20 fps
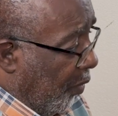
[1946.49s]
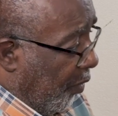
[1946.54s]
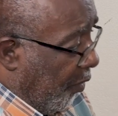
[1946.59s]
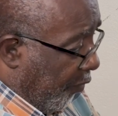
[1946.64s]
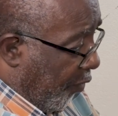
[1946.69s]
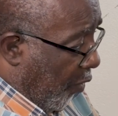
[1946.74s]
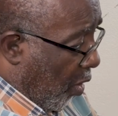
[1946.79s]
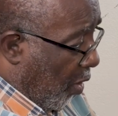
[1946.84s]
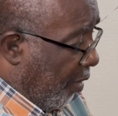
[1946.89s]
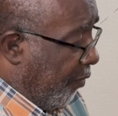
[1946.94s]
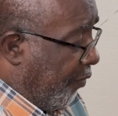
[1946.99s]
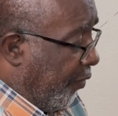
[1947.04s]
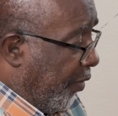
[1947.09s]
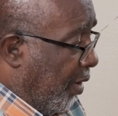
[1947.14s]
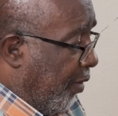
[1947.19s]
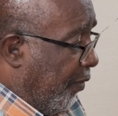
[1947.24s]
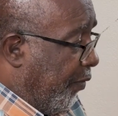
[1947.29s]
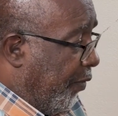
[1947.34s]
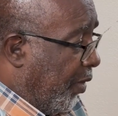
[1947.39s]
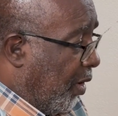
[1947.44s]

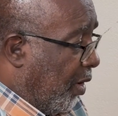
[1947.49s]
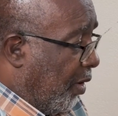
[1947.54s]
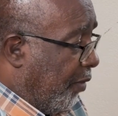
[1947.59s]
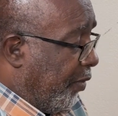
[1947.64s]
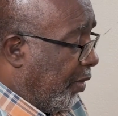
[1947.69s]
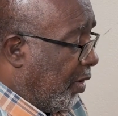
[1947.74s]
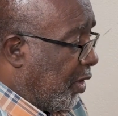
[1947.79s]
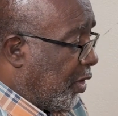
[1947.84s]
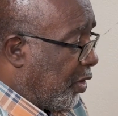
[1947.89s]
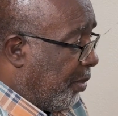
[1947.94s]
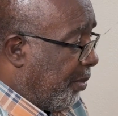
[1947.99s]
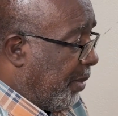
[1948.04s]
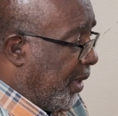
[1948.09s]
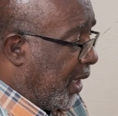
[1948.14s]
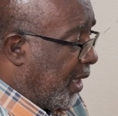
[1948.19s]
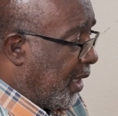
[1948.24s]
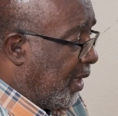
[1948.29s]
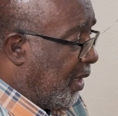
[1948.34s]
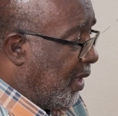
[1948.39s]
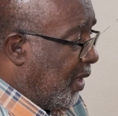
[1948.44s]
for
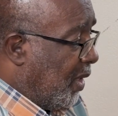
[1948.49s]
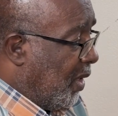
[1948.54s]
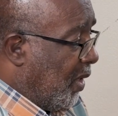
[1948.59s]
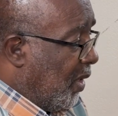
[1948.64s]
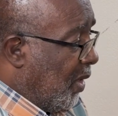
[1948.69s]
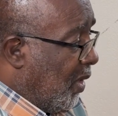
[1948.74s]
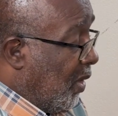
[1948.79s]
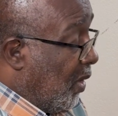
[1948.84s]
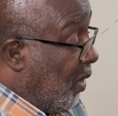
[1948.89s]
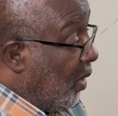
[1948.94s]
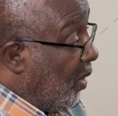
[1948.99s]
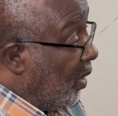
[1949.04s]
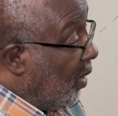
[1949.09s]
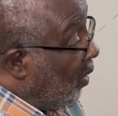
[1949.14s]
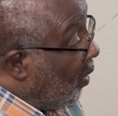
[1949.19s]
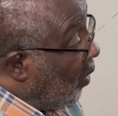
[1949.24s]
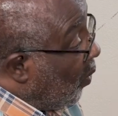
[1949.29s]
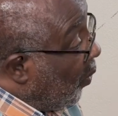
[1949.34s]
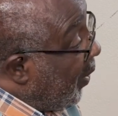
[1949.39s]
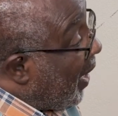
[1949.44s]
Jamaica,
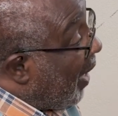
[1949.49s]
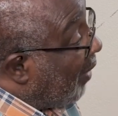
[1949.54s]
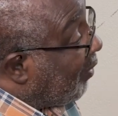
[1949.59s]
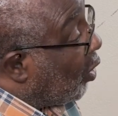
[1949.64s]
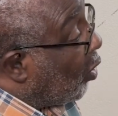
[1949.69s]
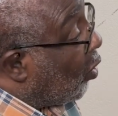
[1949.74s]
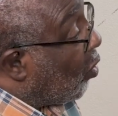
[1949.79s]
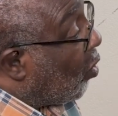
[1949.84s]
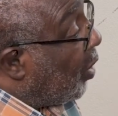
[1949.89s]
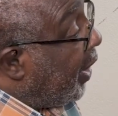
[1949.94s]
we have to grow